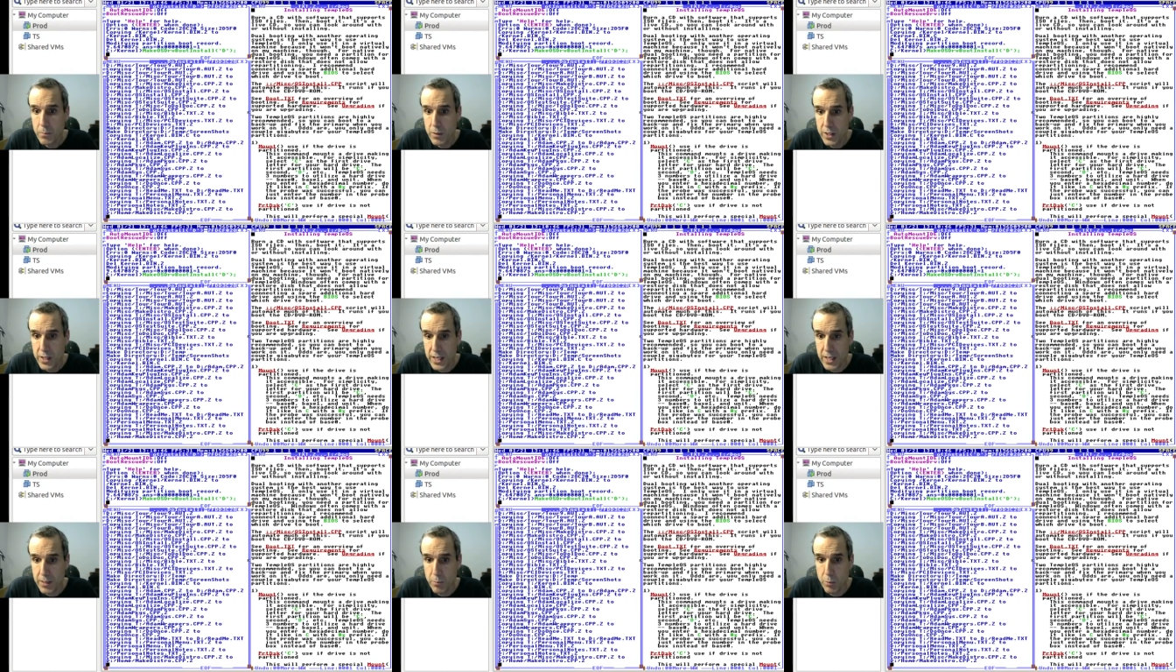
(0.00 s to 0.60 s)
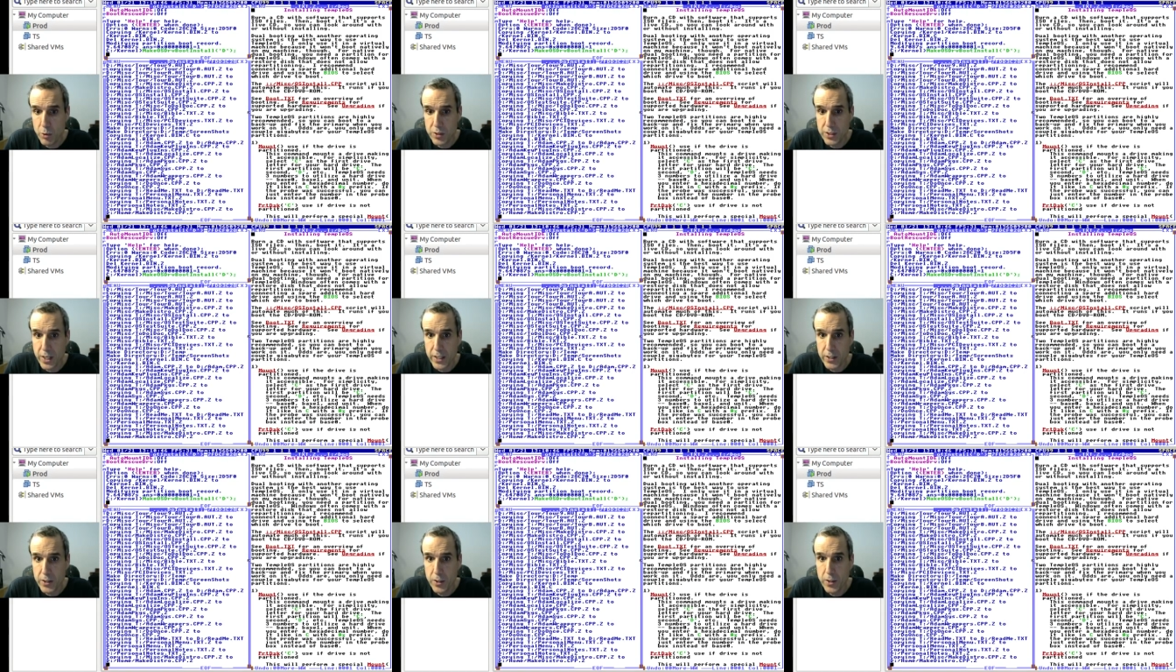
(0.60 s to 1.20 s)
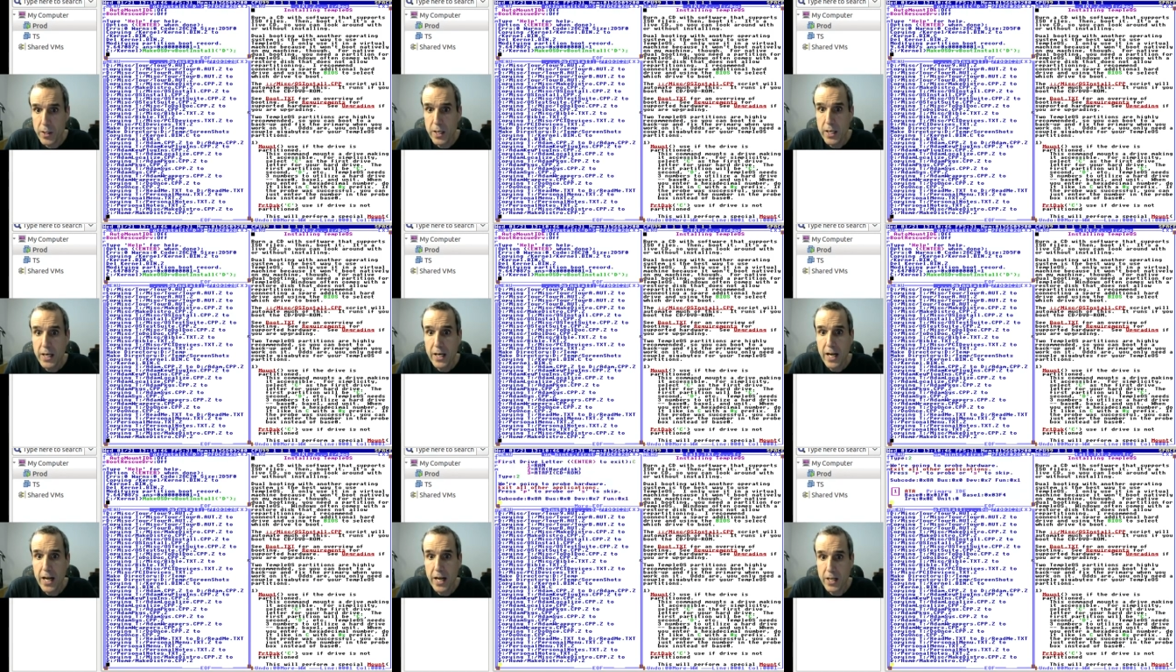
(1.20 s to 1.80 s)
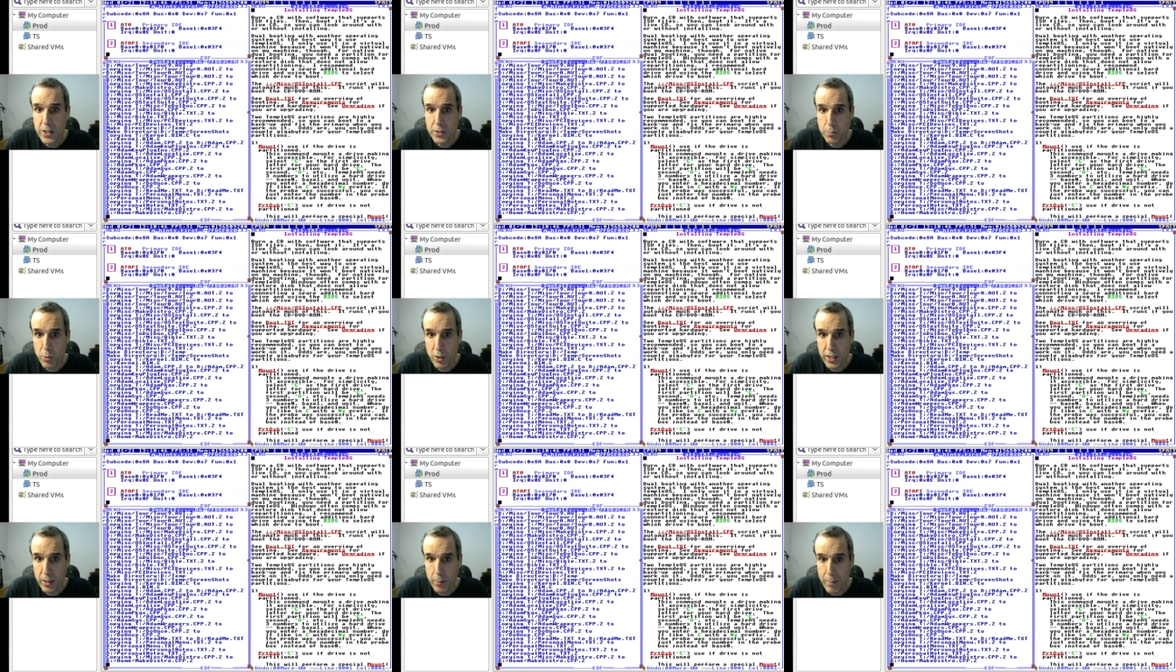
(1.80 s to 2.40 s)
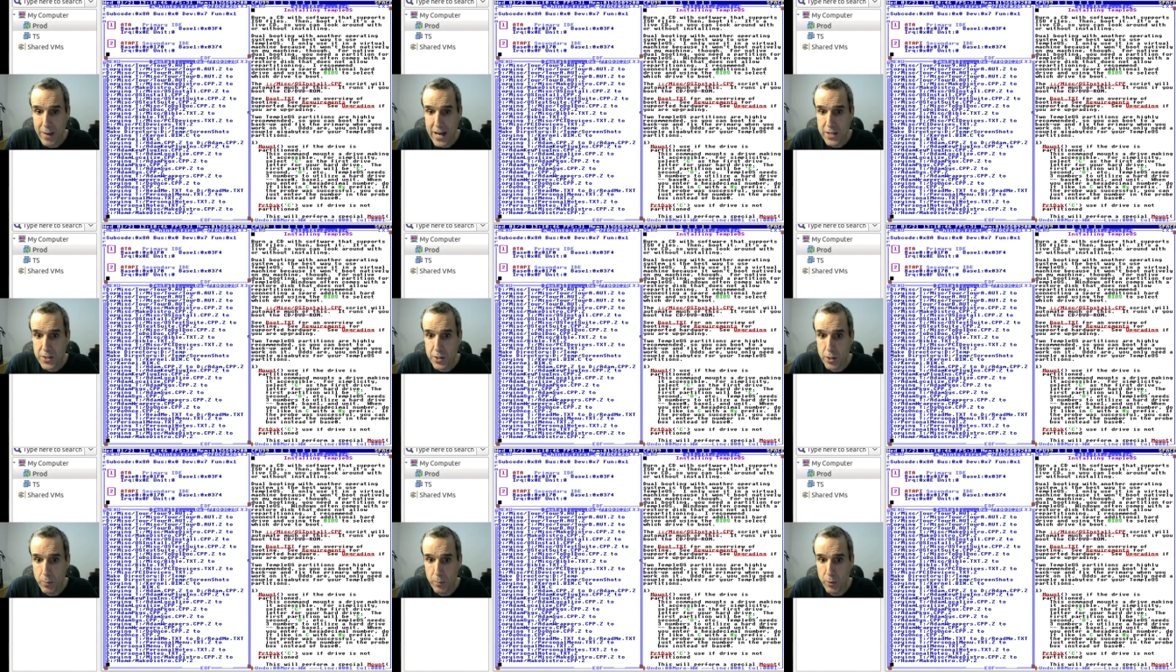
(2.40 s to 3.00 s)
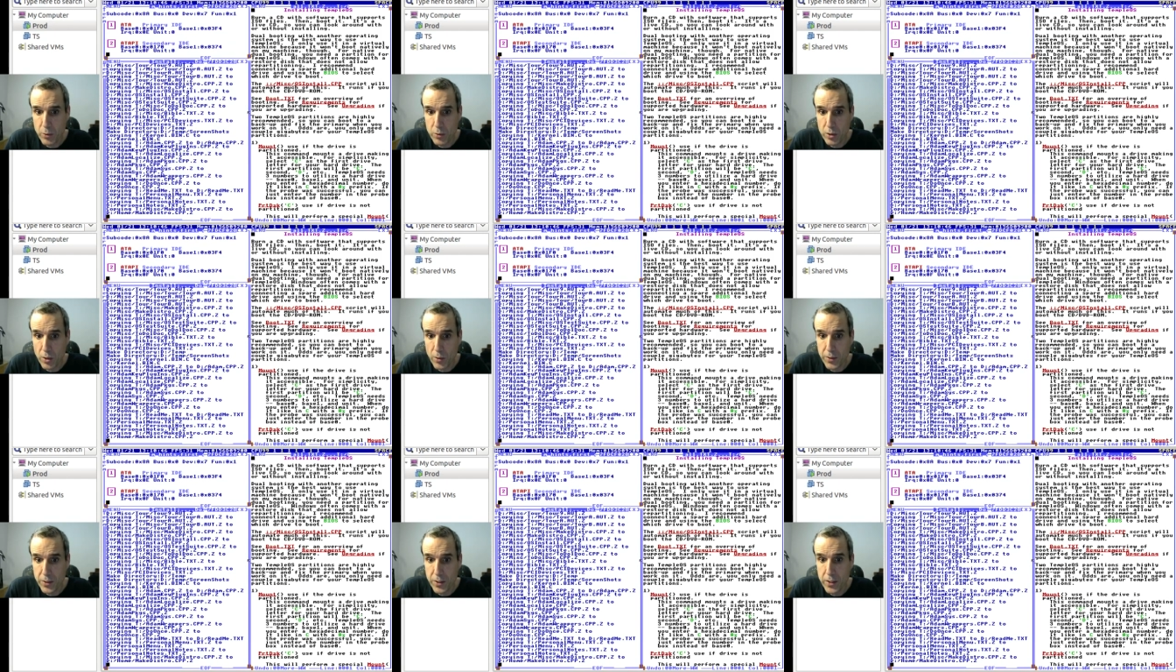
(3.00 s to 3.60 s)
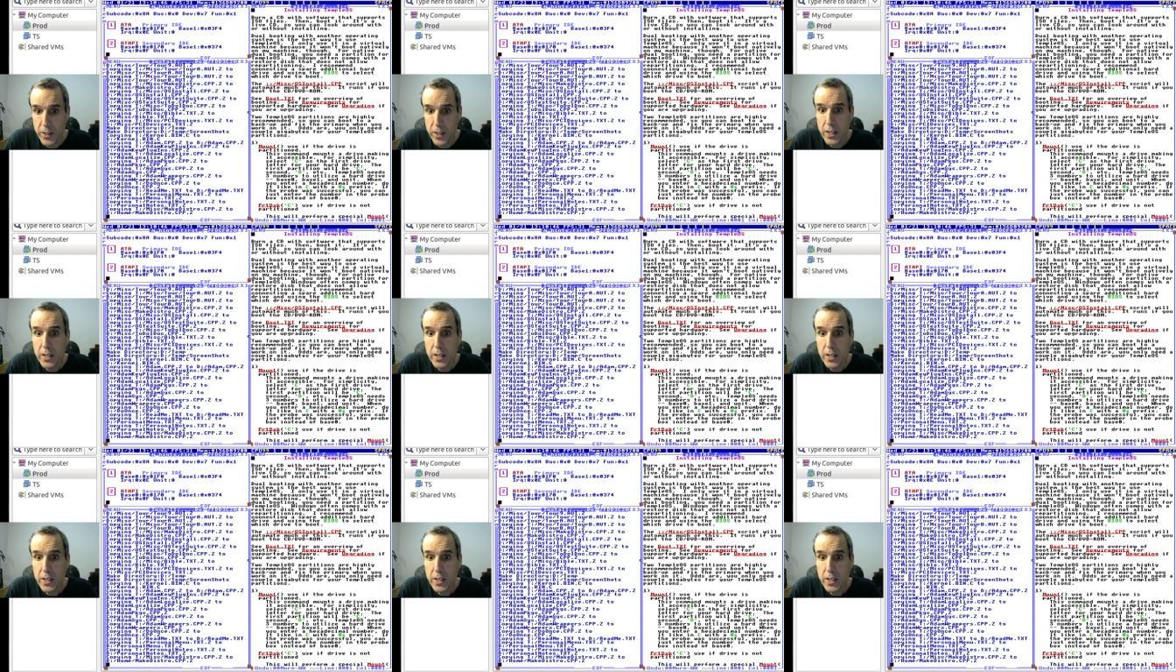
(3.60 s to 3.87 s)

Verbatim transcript: D boot sector, and it's putting a master bootloader